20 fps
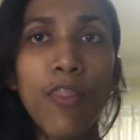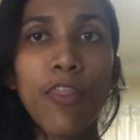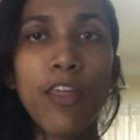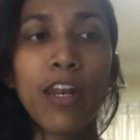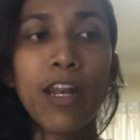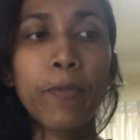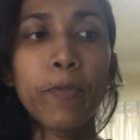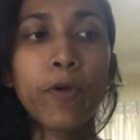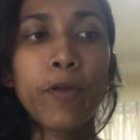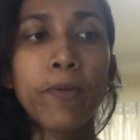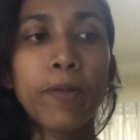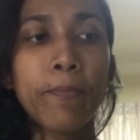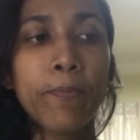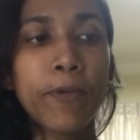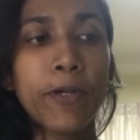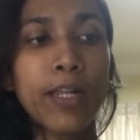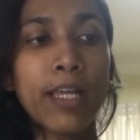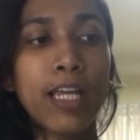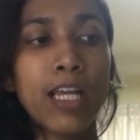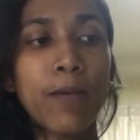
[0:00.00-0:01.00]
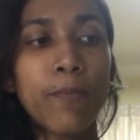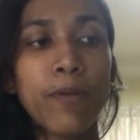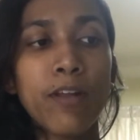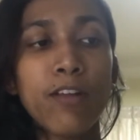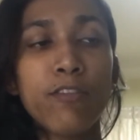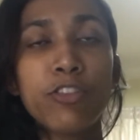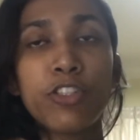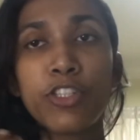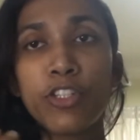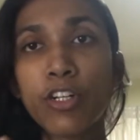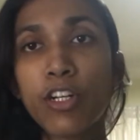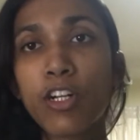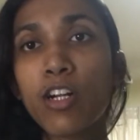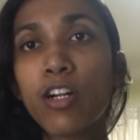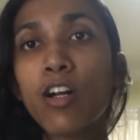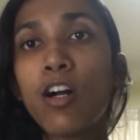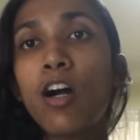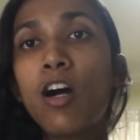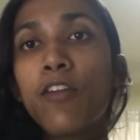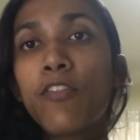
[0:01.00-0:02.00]
then I'm going to be putting a bit of
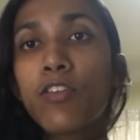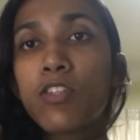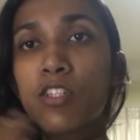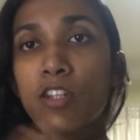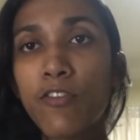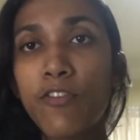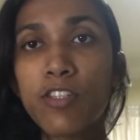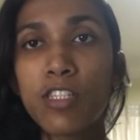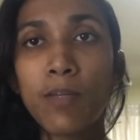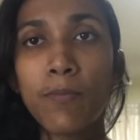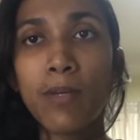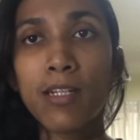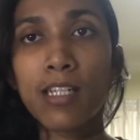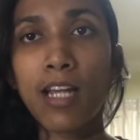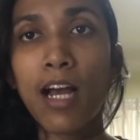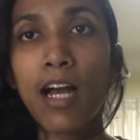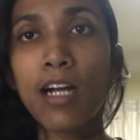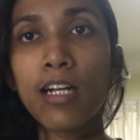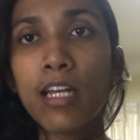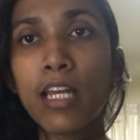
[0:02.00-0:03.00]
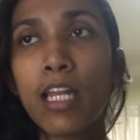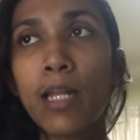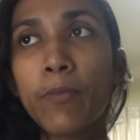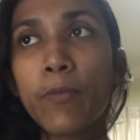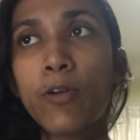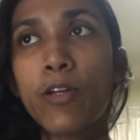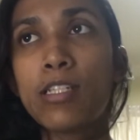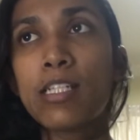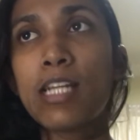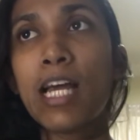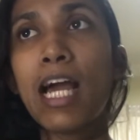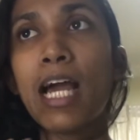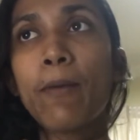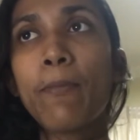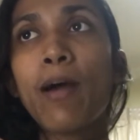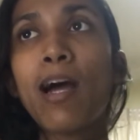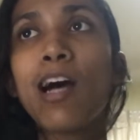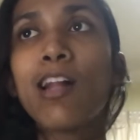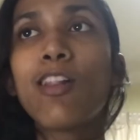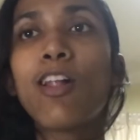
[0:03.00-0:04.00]
sugar on the surface of my tongue, and I'm going to time
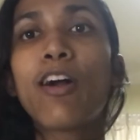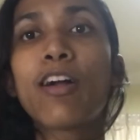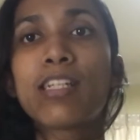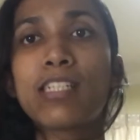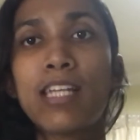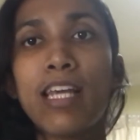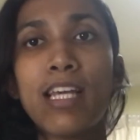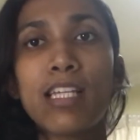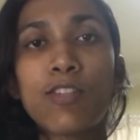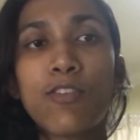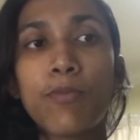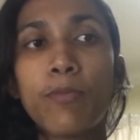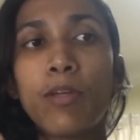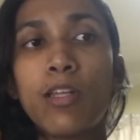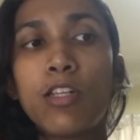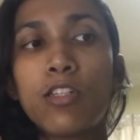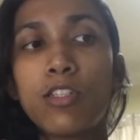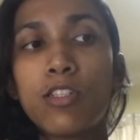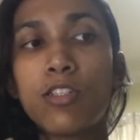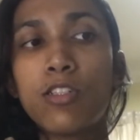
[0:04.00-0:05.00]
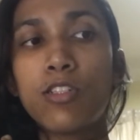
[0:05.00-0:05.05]
how long it takes for me